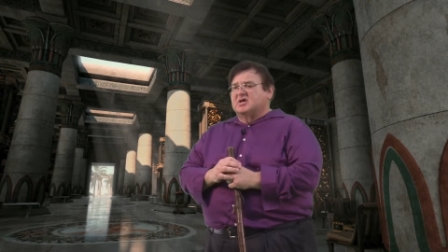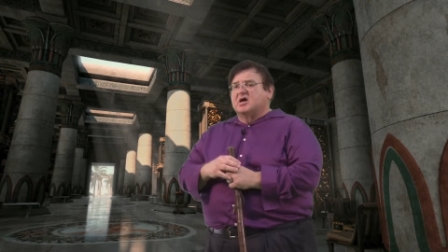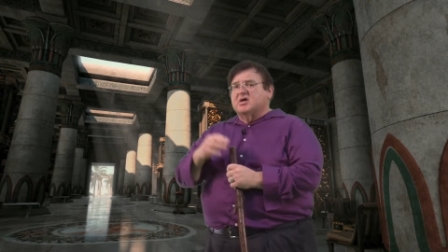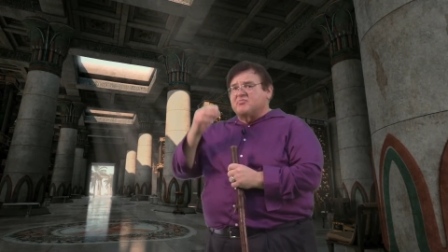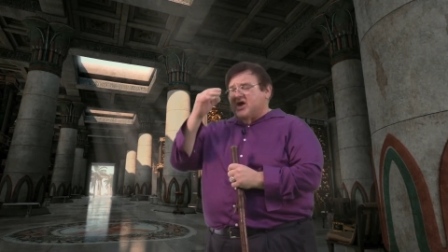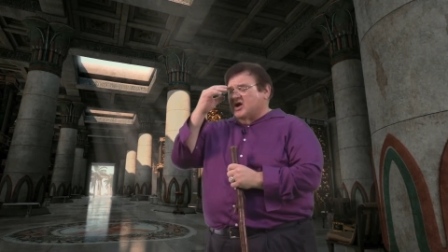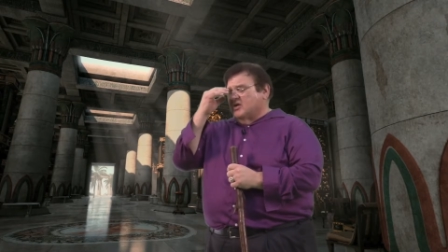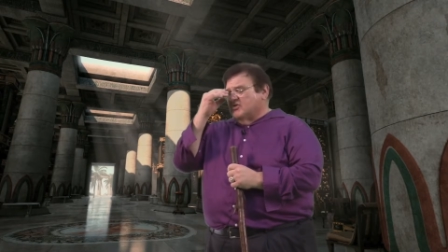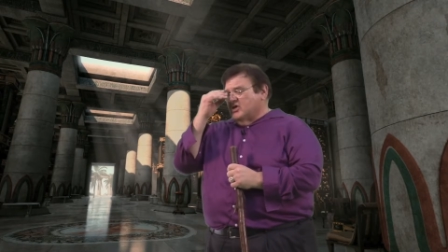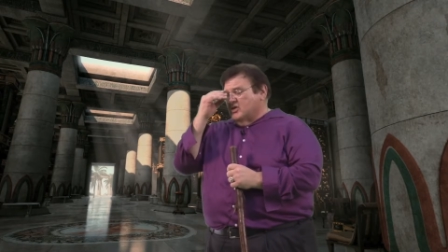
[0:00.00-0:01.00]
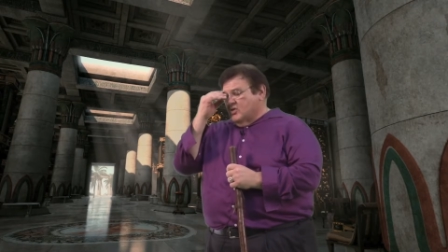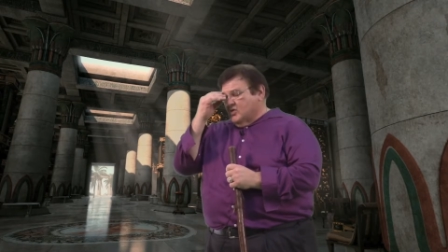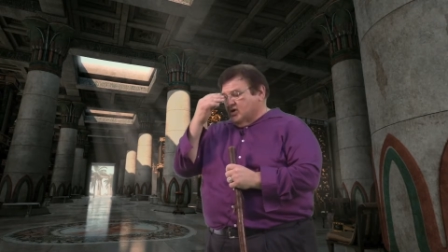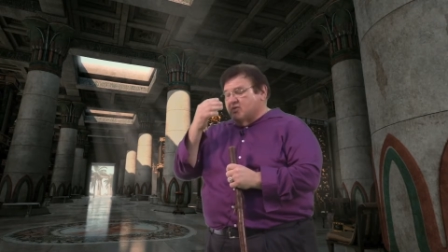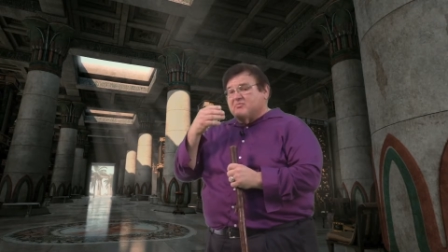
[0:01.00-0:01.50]
a comparable
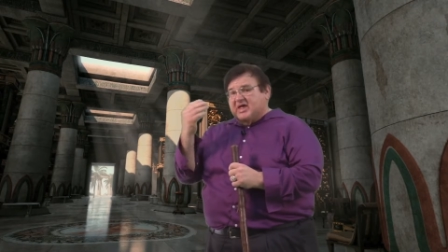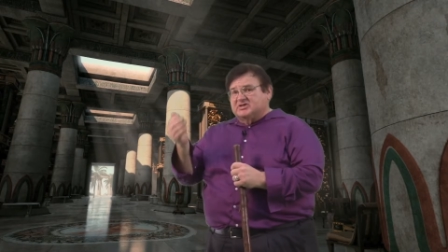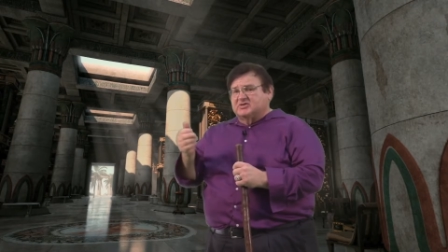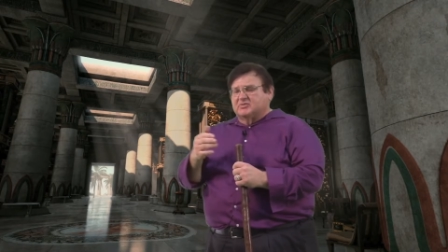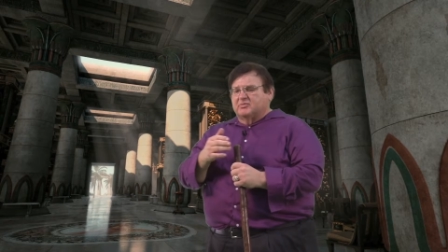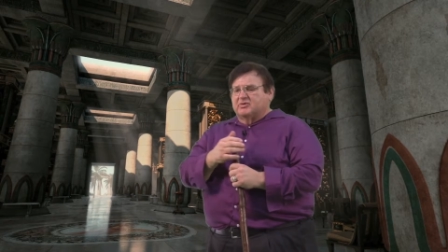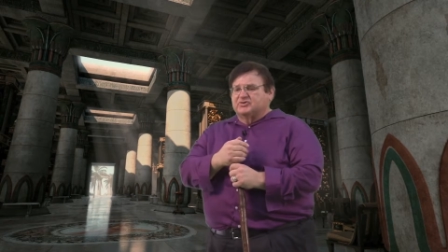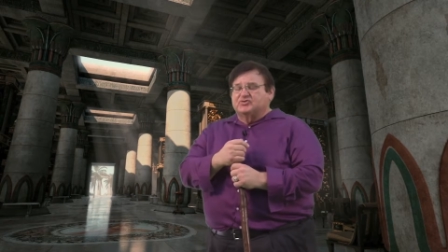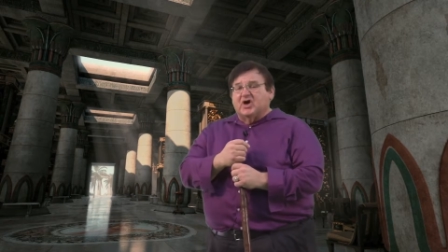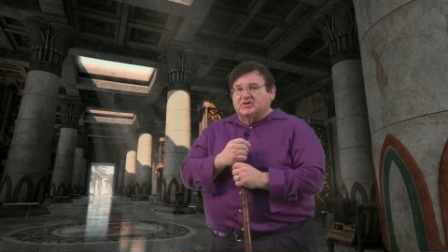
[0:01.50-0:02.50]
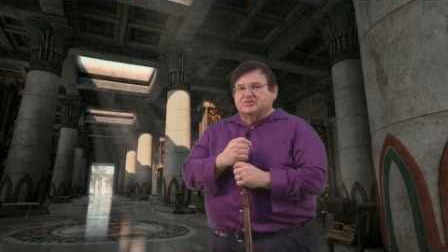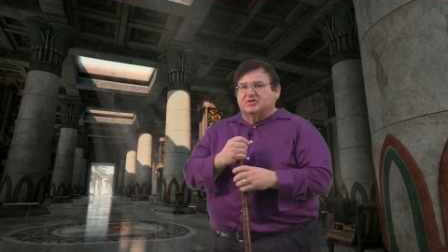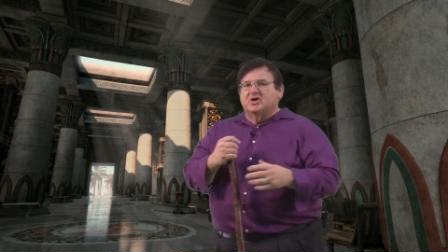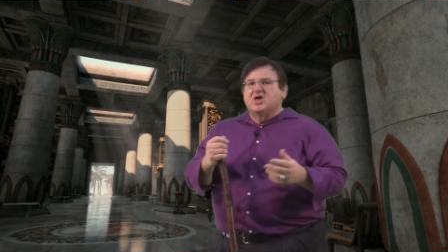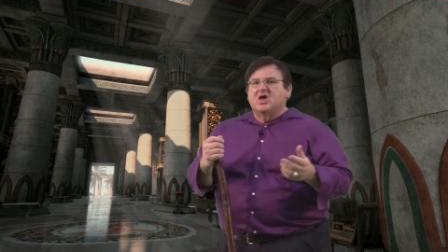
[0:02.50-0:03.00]
or a commensurable
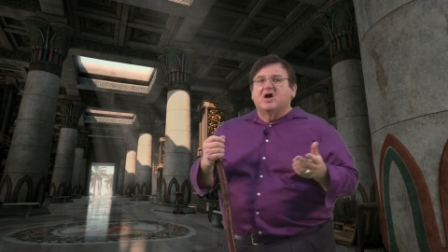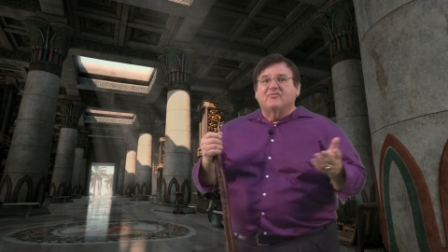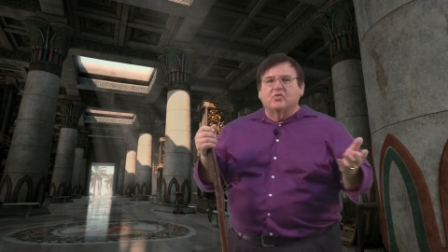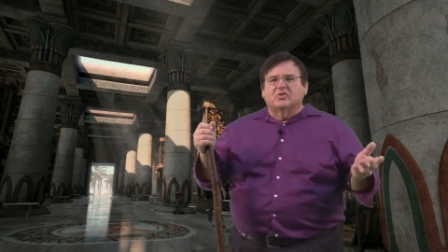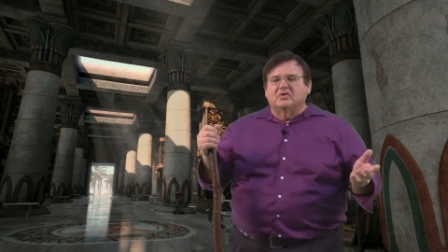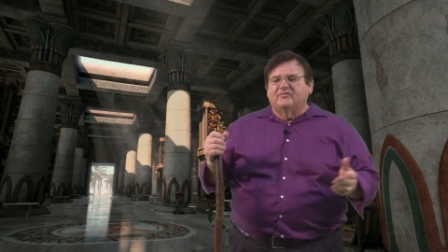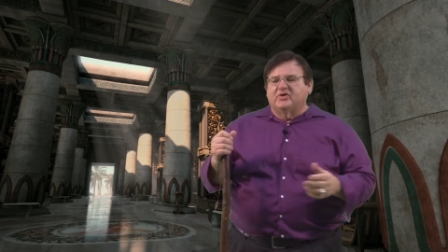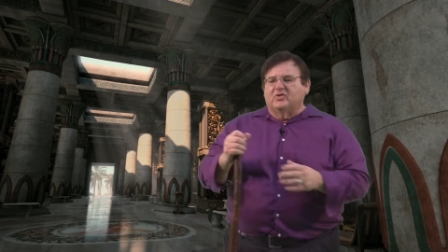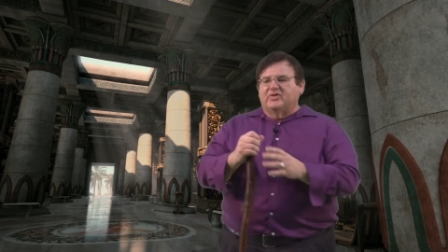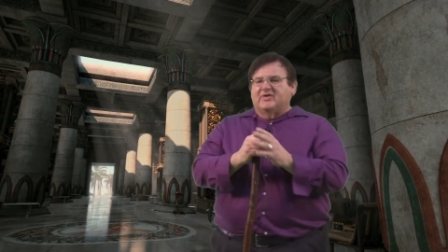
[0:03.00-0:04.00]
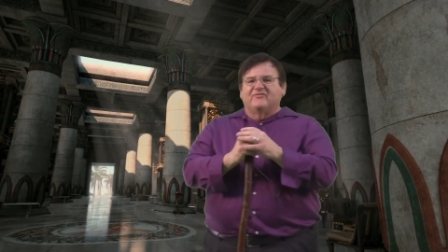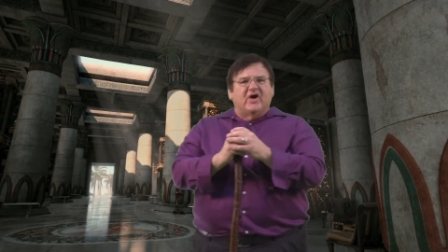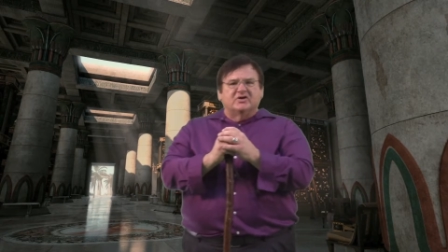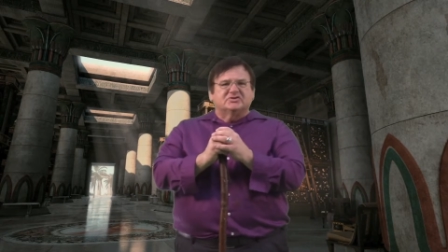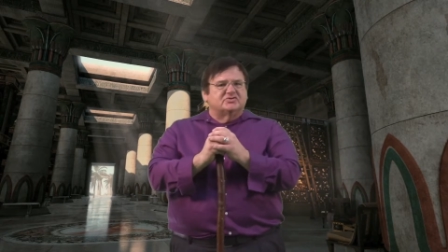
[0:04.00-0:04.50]
structure of a worldview that
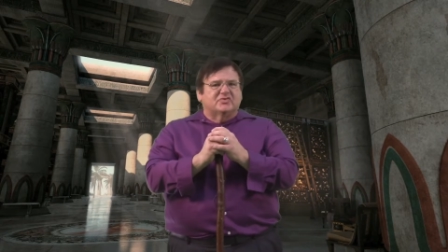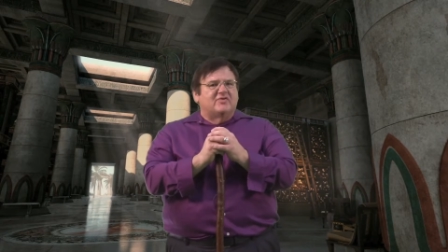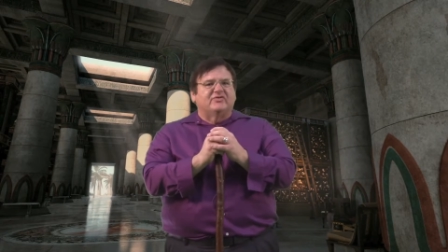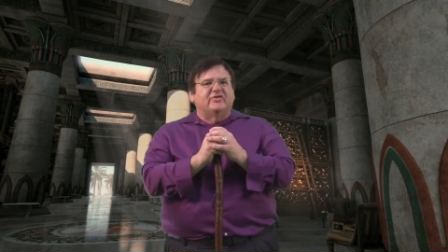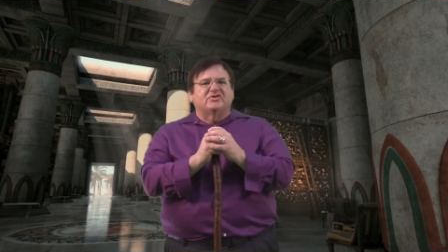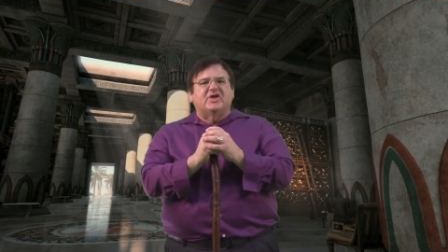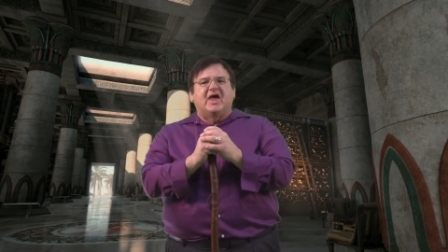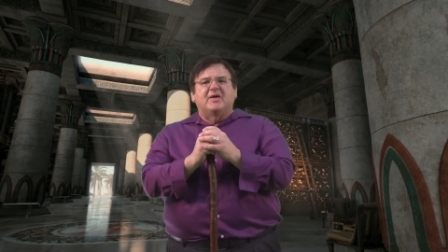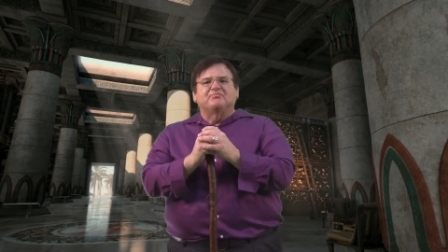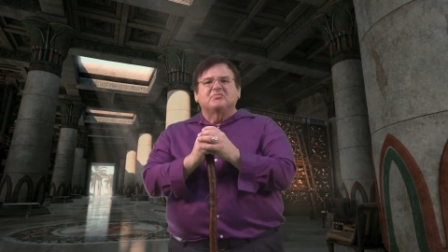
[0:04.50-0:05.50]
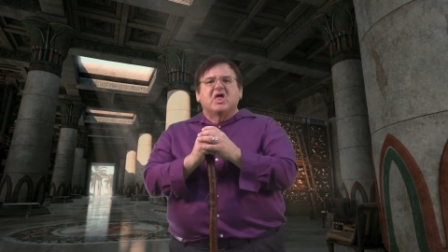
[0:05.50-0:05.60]
functions roughly the same.